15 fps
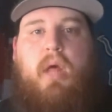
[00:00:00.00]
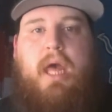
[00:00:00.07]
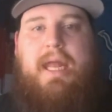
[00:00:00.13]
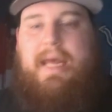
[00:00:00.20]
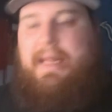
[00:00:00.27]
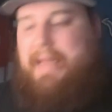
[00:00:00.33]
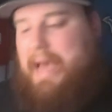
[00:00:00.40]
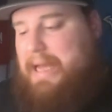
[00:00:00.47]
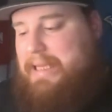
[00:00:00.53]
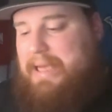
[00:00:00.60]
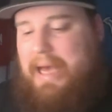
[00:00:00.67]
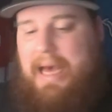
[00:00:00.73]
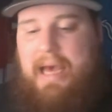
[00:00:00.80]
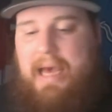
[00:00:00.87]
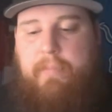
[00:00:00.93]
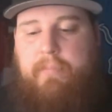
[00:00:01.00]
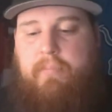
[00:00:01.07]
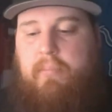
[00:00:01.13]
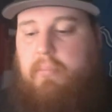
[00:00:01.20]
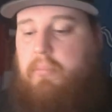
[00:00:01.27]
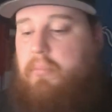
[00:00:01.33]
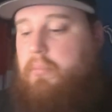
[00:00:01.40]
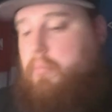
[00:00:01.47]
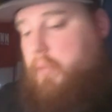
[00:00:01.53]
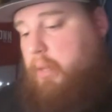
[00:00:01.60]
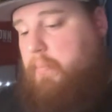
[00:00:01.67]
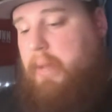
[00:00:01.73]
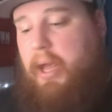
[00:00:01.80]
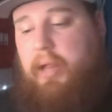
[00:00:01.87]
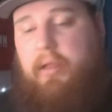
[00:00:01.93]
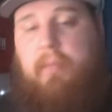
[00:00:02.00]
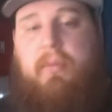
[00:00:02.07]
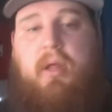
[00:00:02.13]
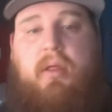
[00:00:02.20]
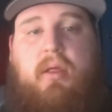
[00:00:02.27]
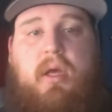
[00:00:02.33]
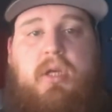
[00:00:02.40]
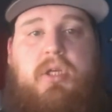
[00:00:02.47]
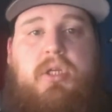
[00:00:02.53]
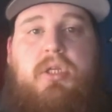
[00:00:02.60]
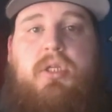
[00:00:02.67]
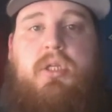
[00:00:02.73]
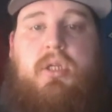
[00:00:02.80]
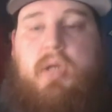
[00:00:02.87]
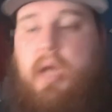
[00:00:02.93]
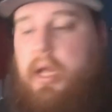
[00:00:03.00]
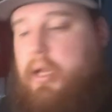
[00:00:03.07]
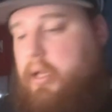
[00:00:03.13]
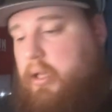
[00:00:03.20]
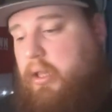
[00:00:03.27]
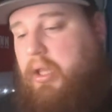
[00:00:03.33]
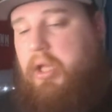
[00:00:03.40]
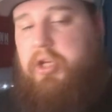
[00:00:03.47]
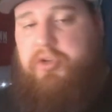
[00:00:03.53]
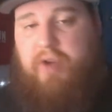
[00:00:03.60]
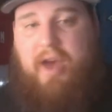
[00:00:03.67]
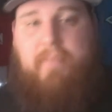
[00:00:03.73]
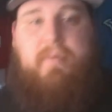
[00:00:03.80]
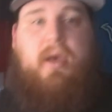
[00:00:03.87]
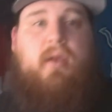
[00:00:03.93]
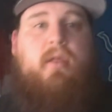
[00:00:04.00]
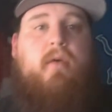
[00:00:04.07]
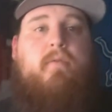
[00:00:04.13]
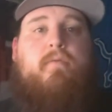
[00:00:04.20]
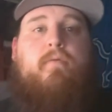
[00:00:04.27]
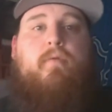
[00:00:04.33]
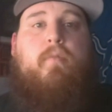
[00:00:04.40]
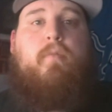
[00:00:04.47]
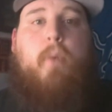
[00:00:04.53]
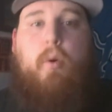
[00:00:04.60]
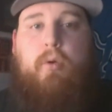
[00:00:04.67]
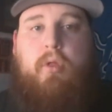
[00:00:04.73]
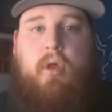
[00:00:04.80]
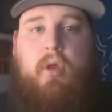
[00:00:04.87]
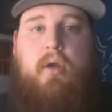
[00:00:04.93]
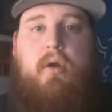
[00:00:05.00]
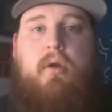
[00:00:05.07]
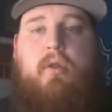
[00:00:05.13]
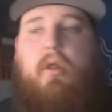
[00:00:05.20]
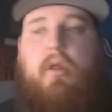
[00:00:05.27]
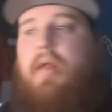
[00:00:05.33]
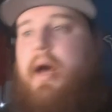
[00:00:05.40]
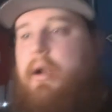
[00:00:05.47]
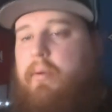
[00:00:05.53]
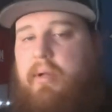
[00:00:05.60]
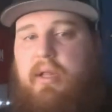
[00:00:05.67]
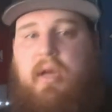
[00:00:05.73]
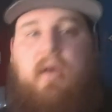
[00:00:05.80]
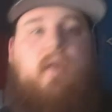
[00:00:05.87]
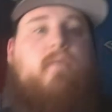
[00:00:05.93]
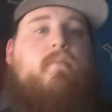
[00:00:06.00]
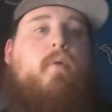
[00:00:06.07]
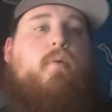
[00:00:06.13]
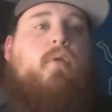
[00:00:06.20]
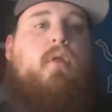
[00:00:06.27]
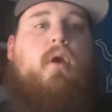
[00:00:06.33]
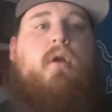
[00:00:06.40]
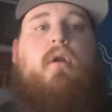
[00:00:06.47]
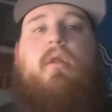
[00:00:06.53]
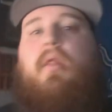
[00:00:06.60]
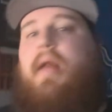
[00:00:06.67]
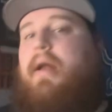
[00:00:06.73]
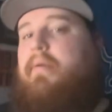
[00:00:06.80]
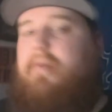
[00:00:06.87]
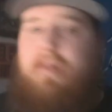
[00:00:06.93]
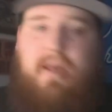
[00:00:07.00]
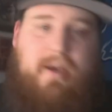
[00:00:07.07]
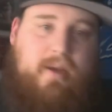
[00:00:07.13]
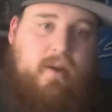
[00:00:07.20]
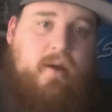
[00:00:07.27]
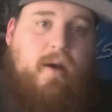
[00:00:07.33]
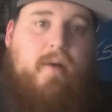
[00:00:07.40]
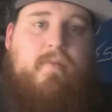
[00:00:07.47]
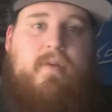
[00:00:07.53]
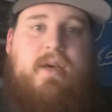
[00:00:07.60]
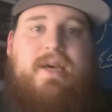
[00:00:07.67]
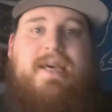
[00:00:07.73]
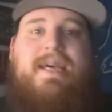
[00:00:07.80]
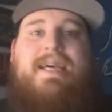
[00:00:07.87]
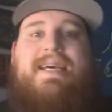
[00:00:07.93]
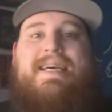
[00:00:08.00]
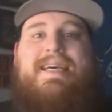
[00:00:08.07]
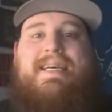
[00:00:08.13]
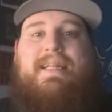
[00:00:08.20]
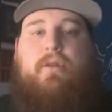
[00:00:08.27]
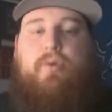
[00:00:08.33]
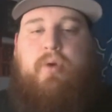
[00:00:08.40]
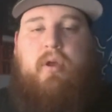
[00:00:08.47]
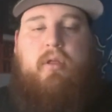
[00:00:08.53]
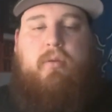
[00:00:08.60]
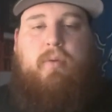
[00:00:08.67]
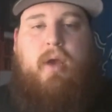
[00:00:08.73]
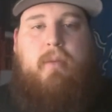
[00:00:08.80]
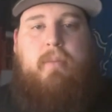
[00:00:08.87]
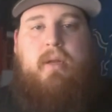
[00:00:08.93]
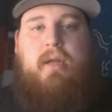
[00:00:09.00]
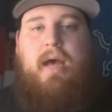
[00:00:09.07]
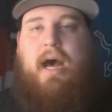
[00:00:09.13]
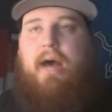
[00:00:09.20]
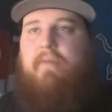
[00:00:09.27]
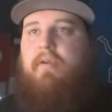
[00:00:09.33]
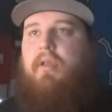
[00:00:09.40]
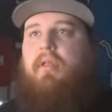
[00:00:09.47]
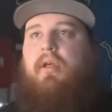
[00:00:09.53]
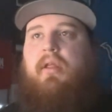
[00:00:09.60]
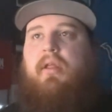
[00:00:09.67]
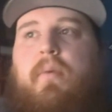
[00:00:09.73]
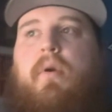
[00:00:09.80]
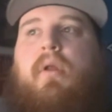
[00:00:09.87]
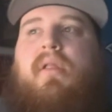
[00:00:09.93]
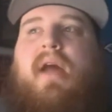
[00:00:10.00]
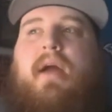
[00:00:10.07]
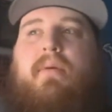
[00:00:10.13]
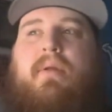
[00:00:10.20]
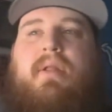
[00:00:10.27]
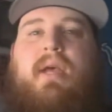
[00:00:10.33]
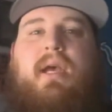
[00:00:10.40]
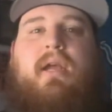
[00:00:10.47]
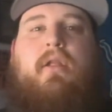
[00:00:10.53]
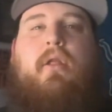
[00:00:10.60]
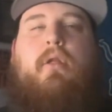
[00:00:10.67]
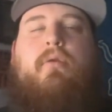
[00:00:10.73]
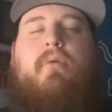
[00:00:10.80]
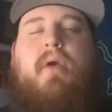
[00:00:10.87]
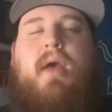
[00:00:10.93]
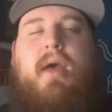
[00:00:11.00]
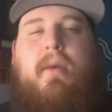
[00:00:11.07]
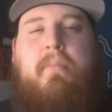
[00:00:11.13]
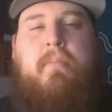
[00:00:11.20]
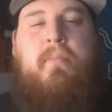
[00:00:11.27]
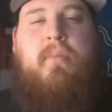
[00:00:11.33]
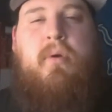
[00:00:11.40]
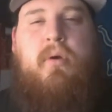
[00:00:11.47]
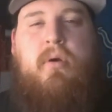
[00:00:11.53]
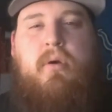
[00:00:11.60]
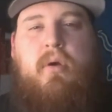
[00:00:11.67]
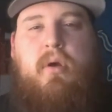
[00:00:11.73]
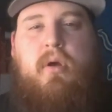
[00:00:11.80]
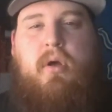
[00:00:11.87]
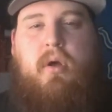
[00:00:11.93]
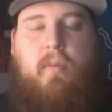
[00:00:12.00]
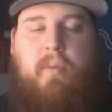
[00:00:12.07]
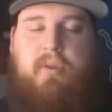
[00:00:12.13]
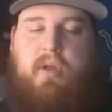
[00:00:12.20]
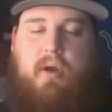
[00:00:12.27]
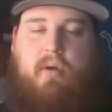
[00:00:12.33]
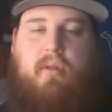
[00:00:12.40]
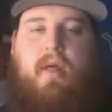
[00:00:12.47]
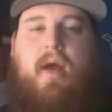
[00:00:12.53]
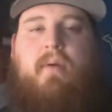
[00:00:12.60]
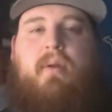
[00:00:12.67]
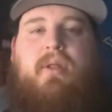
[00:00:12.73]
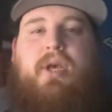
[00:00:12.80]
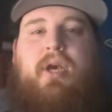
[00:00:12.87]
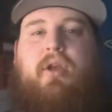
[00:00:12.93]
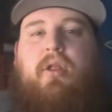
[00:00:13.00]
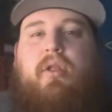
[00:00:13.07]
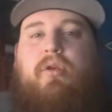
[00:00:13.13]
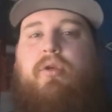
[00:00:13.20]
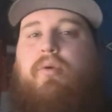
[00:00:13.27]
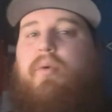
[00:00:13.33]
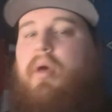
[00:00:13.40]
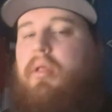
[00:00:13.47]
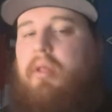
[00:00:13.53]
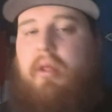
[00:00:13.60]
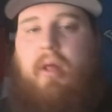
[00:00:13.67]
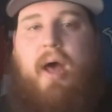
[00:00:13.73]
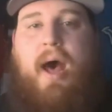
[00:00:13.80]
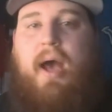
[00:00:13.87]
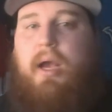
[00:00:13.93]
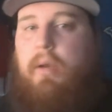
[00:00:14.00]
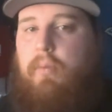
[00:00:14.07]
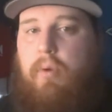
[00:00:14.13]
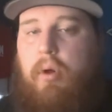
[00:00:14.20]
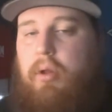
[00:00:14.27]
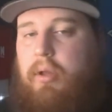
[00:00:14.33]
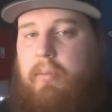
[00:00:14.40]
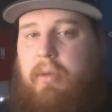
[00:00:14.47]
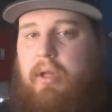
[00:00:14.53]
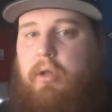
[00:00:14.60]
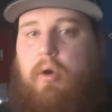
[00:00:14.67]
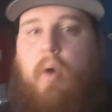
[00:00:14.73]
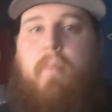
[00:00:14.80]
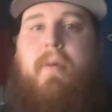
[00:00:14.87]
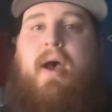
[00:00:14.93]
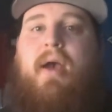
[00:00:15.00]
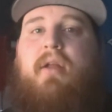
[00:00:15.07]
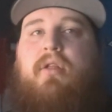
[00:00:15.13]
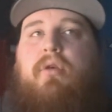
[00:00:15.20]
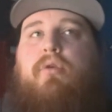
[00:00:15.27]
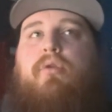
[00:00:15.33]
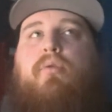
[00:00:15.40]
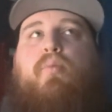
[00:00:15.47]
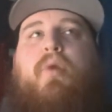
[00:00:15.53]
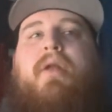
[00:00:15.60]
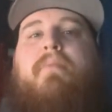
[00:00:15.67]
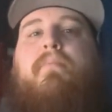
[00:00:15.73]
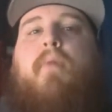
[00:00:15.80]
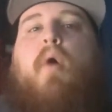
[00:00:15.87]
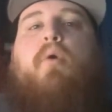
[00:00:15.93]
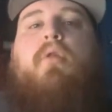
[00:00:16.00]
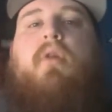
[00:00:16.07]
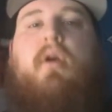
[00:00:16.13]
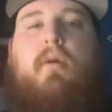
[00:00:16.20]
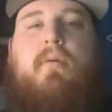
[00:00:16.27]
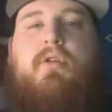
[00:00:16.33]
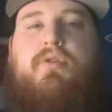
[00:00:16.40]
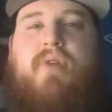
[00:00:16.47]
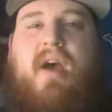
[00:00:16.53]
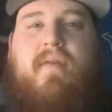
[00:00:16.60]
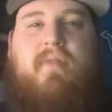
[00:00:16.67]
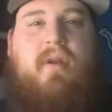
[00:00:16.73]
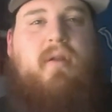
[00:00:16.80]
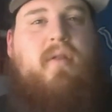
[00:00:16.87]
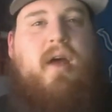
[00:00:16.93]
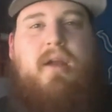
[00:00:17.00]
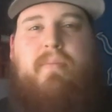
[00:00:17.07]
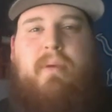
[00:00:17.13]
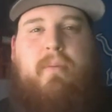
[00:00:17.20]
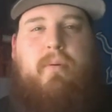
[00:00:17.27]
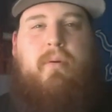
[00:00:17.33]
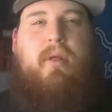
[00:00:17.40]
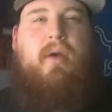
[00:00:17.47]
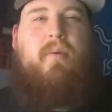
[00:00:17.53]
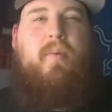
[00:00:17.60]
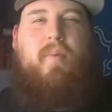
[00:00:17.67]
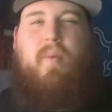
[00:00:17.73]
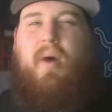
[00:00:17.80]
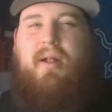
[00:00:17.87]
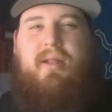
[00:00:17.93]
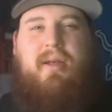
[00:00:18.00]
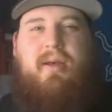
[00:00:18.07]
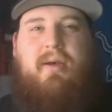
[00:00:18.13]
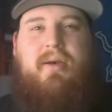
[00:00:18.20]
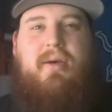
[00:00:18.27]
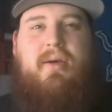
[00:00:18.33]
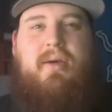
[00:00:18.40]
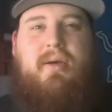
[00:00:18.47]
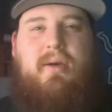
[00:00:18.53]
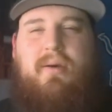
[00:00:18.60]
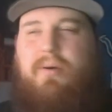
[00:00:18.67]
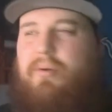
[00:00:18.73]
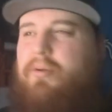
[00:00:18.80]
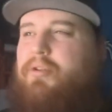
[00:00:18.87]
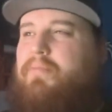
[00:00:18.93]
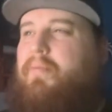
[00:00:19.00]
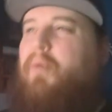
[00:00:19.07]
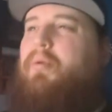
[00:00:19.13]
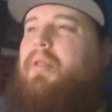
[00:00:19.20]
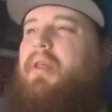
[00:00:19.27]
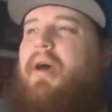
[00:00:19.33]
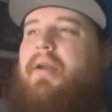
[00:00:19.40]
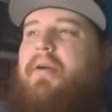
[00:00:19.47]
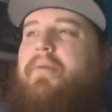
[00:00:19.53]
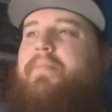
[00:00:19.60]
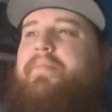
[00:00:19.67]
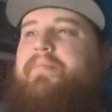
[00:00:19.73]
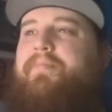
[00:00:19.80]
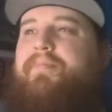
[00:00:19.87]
And at that time, he made some decisions, and the draft picks of Mo Sider, the lottery ticket of Mo Sider, the lottery ticket of Lucas Raymond, obviously weren't lottery tickets to him, but there are lottery tickets to the rest of the hockey world. I mean, go back to when Mo Sider was drafted. A lot of people were like, what? Who's Mo Sider?